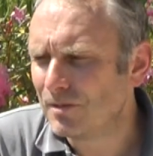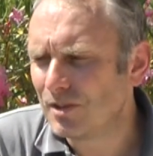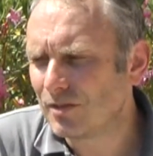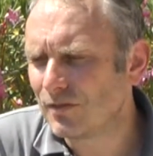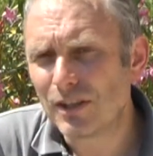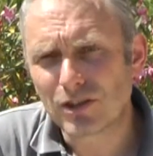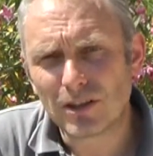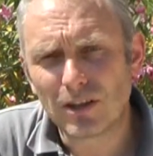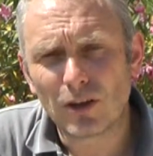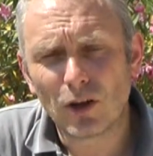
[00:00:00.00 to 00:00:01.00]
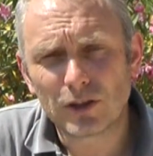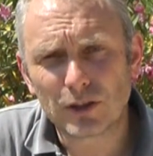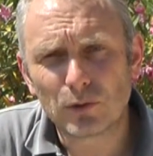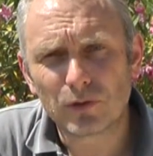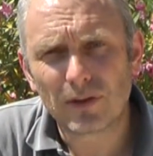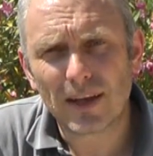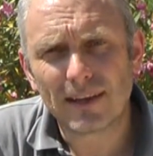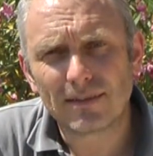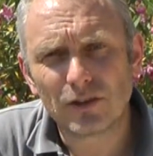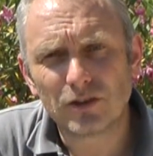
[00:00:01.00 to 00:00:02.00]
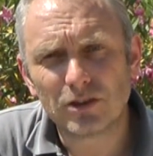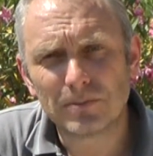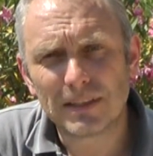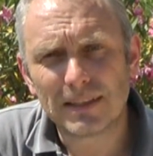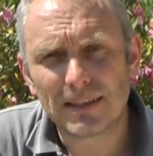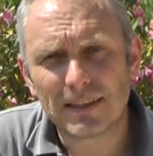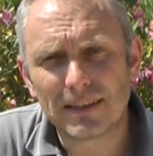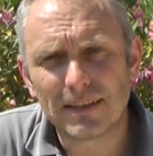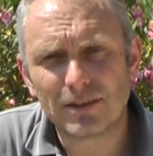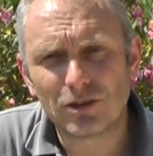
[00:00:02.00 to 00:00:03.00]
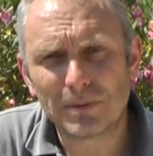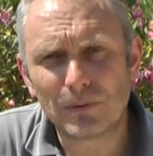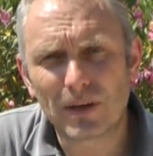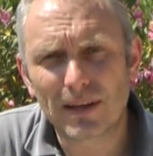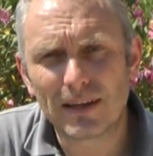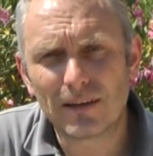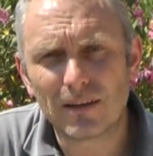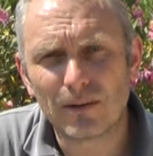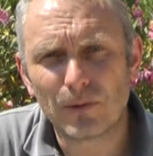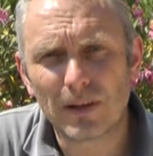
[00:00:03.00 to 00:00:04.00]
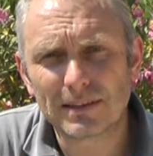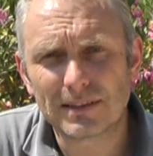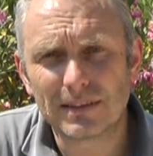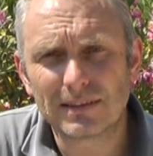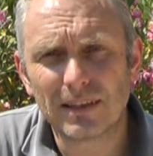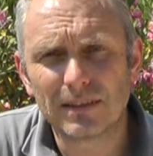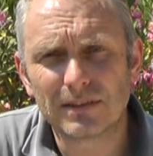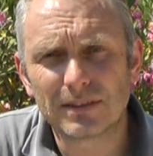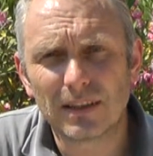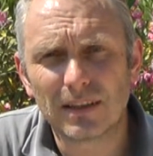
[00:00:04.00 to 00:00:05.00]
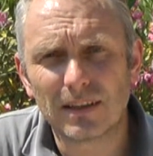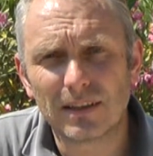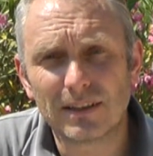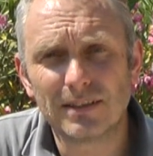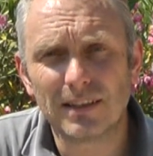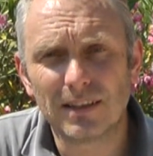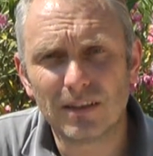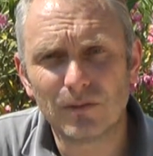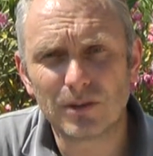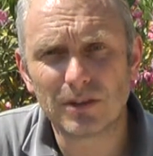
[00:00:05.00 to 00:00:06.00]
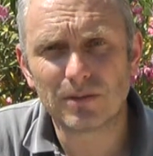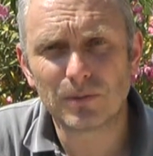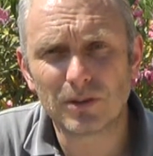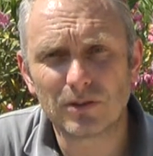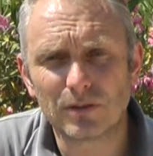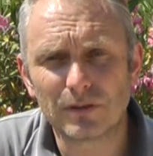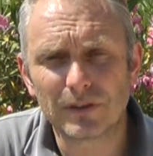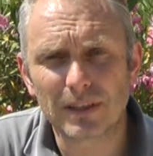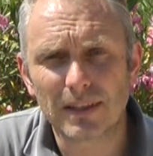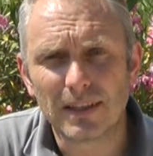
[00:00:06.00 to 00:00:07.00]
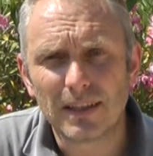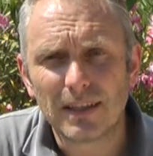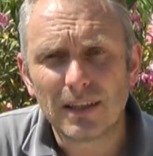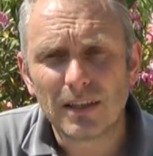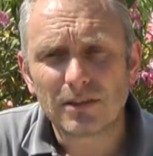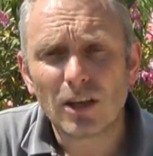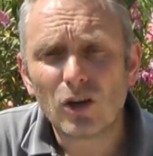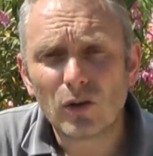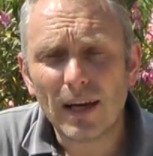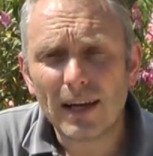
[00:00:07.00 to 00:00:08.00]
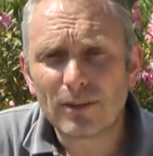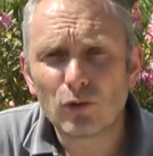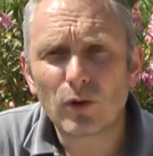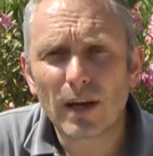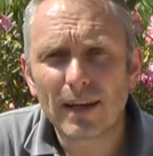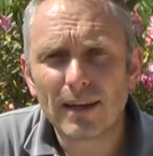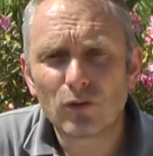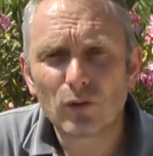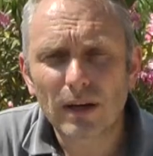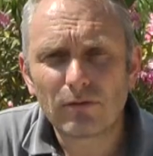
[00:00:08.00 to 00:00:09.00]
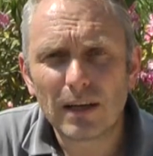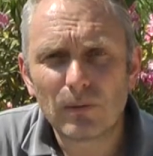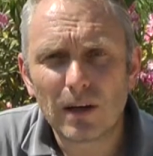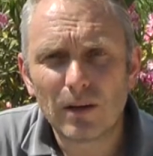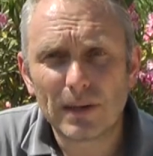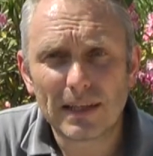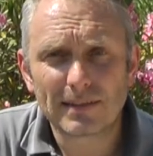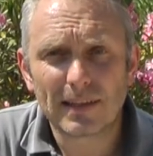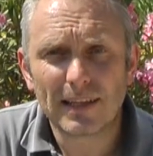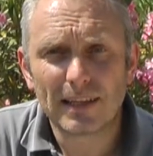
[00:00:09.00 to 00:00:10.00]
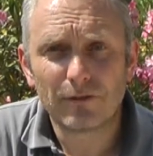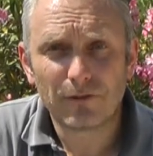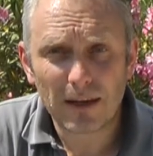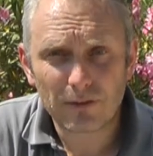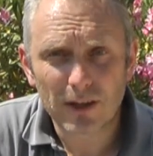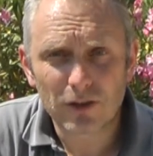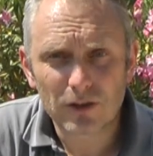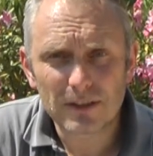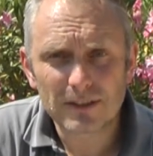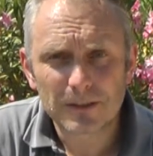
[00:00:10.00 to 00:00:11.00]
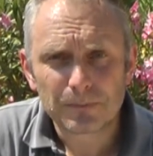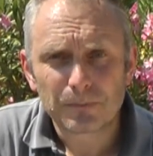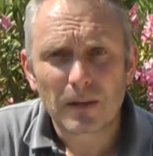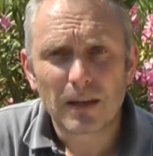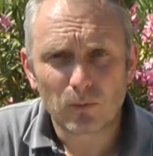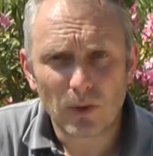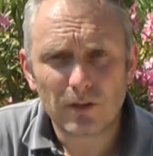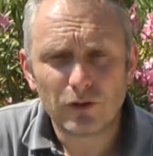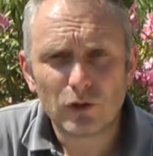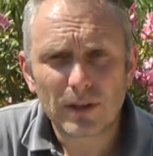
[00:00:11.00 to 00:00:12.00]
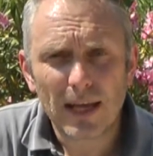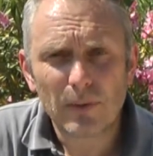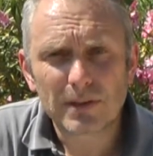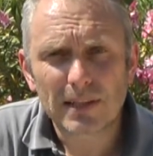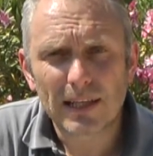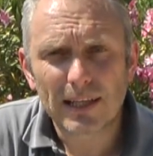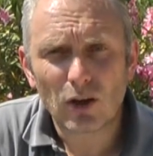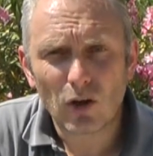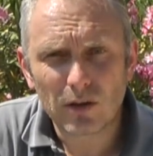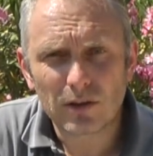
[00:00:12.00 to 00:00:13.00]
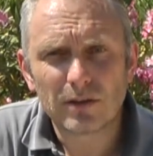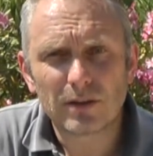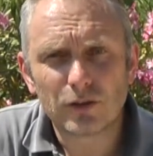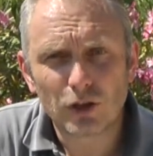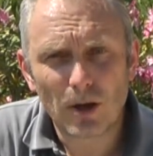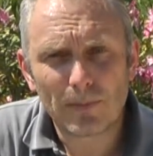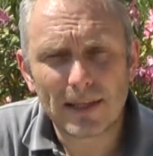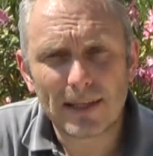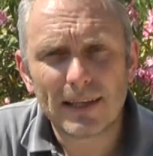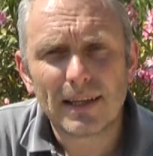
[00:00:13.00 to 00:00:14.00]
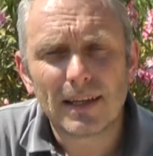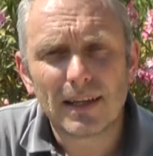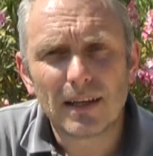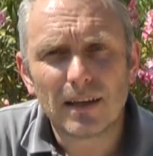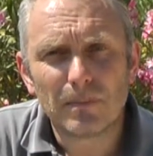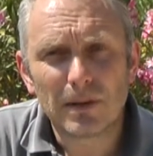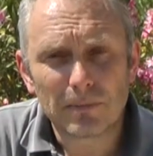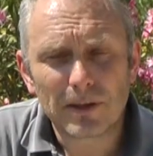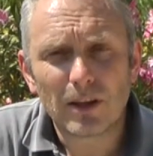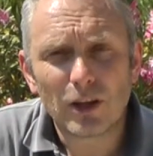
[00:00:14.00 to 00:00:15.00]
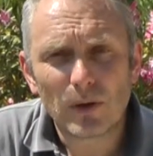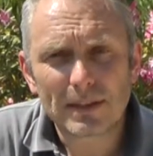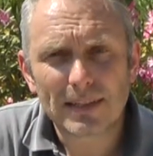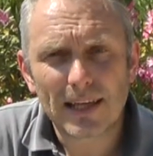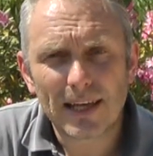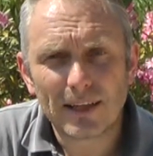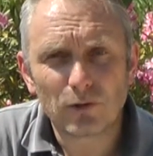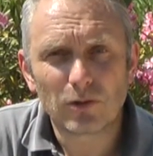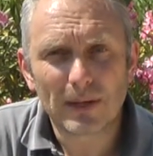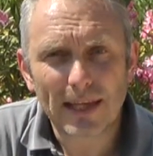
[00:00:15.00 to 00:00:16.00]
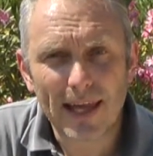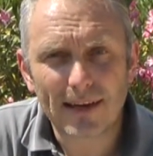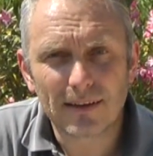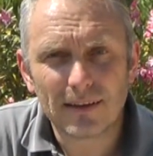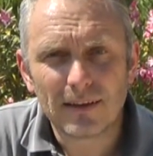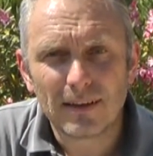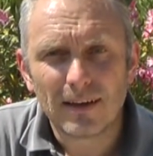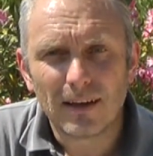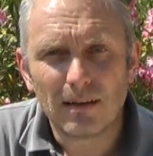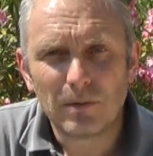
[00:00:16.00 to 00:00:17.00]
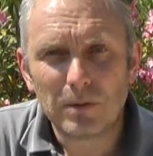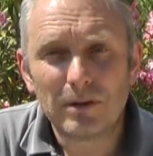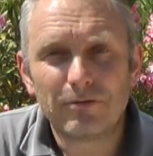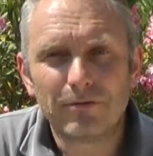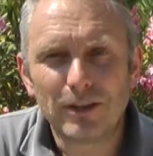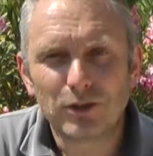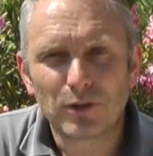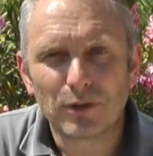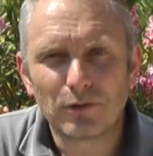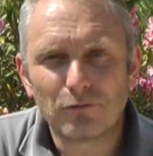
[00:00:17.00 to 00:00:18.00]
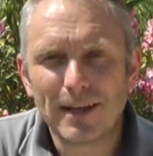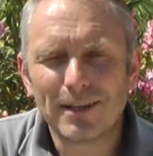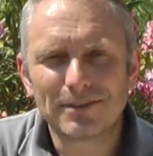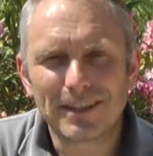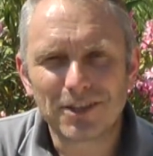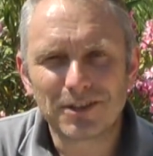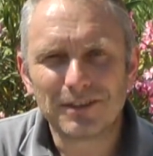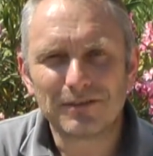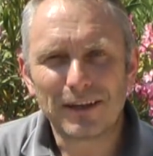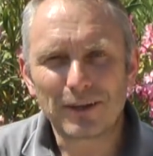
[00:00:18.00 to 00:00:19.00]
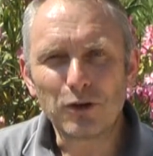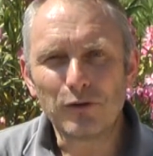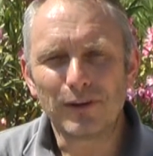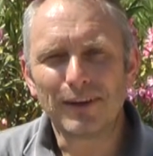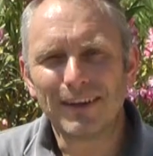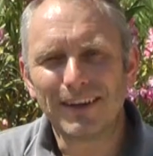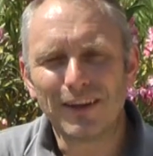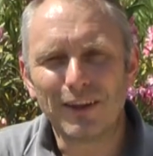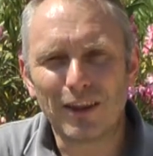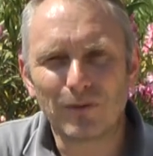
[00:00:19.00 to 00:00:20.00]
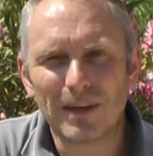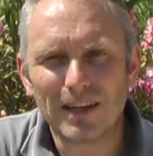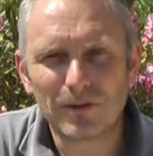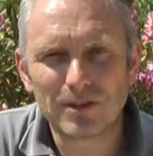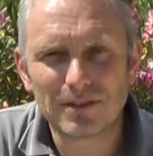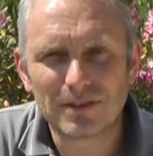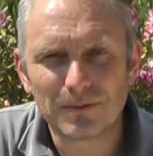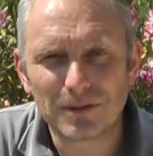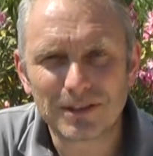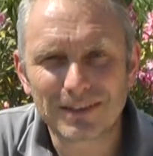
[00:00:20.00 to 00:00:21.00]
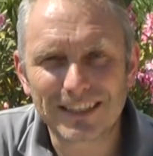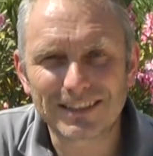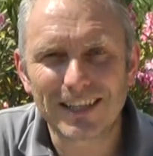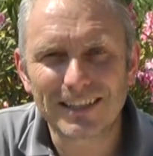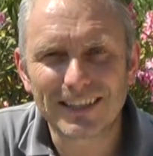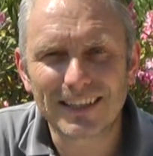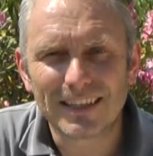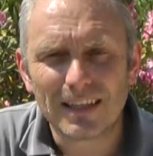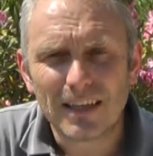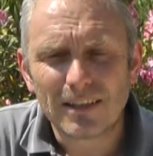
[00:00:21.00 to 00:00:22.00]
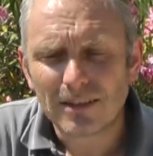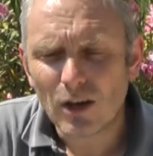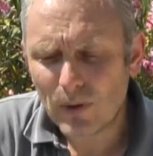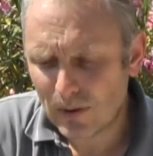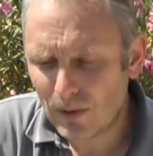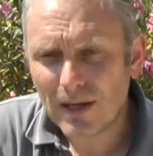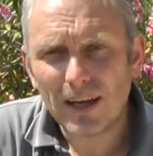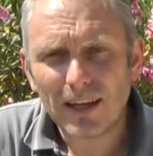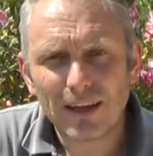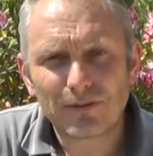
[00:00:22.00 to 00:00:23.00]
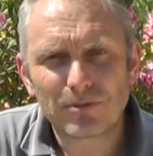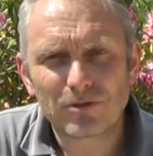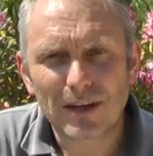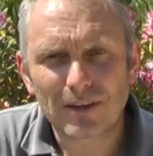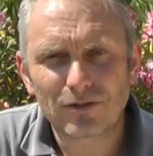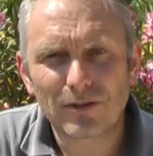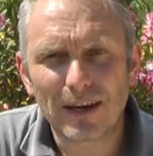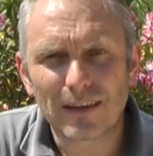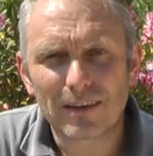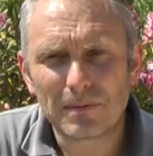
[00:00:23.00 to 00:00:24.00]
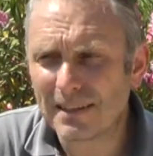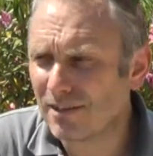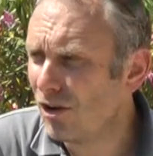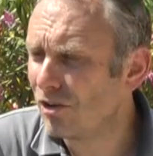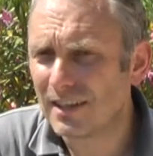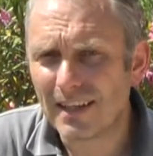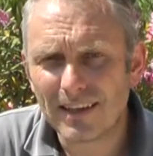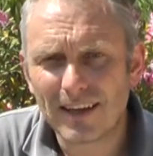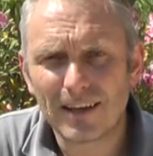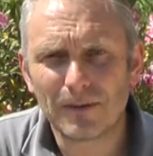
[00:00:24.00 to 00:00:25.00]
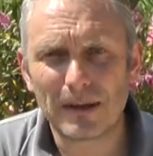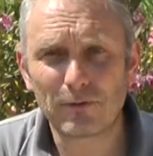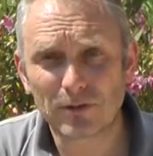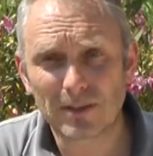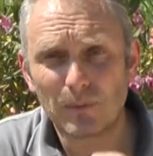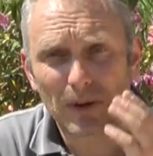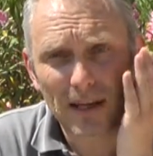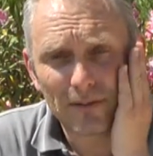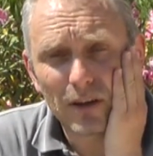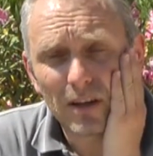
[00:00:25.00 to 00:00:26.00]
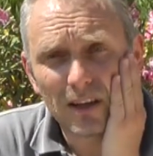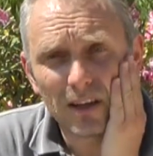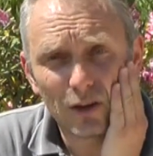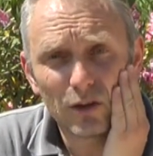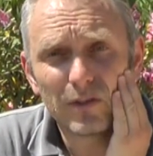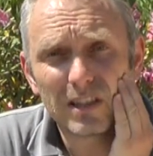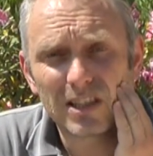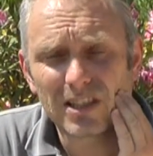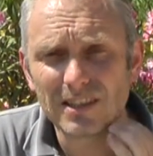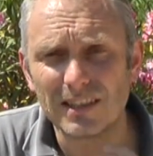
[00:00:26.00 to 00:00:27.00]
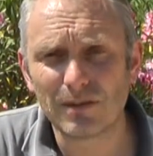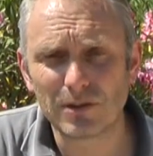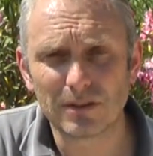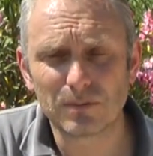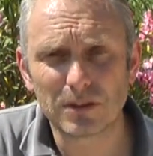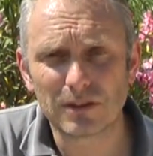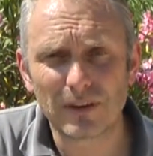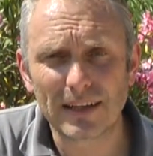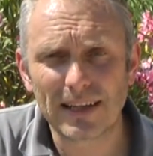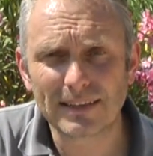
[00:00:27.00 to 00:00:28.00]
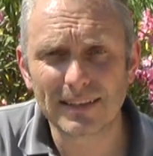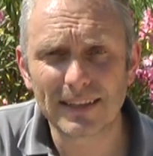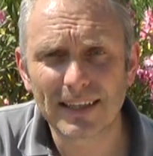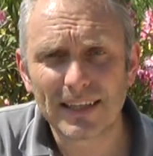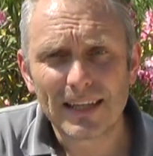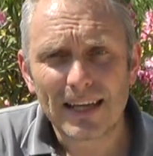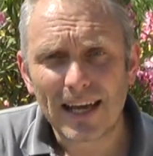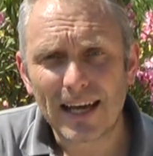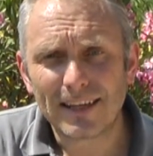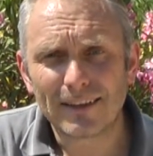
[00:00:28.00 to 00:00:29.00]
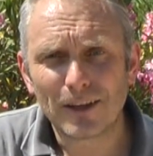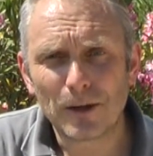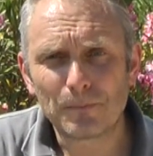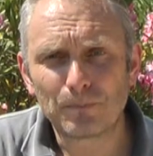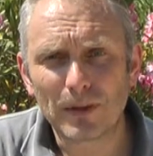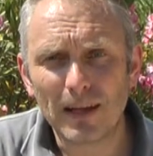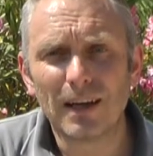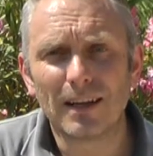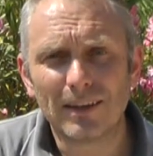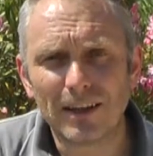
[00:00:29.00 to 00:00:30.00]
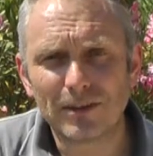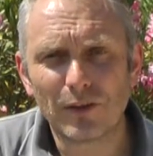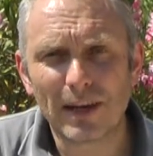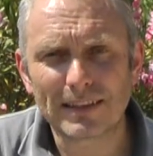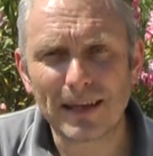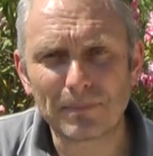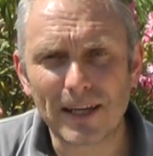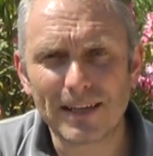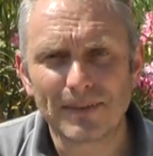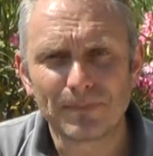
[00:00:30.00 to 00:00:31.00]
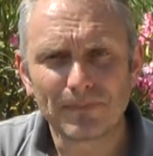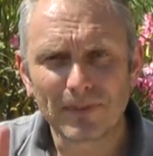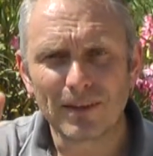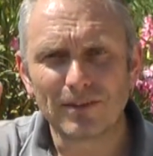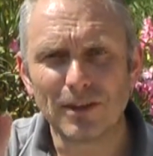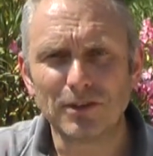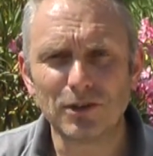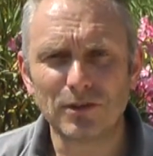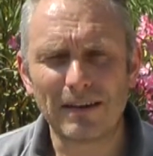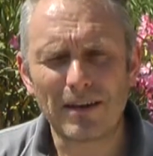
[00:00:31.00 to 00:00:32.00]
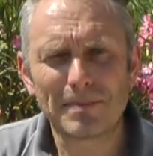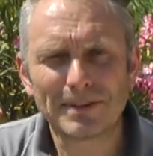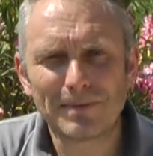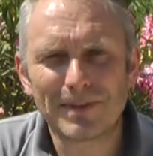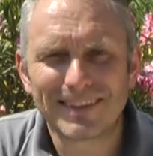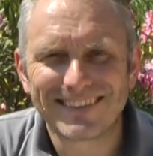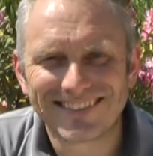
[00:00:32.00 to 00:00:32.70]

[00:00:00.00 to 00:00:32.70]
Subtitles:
Just finished an enology course there, so she'll be working with us in the cellars this year, which is terrific. So yeah, it's all going really well. We're now selling in 5 countries, as well as UK. We're selling in Holland and Germany, a little bit in the USA, and also in Canada. We were even featured on a radio station in Vancouver the other week, which is exciting. So we're kind of going from strength to strength. I mean, it's hot here. Everyone's saying we're going to have a good vintage this year, which is fantastic. And yeah, until the next update, see you soon. Have a happy summer.